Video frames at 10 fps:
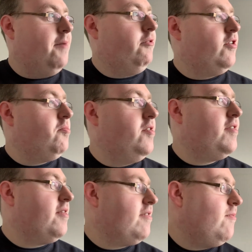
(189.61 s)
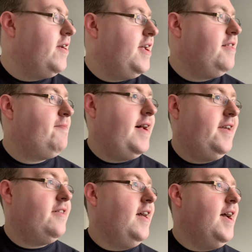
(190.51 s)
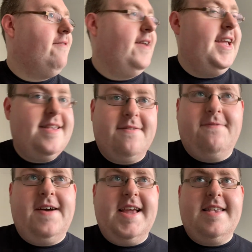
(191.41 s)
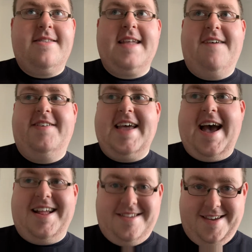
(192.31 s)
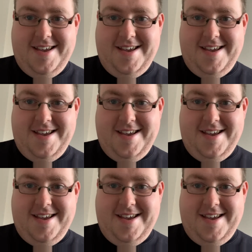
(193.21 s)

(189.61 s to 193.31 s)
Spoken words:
Christmas in somewhere in Spanish. Feliz Navidad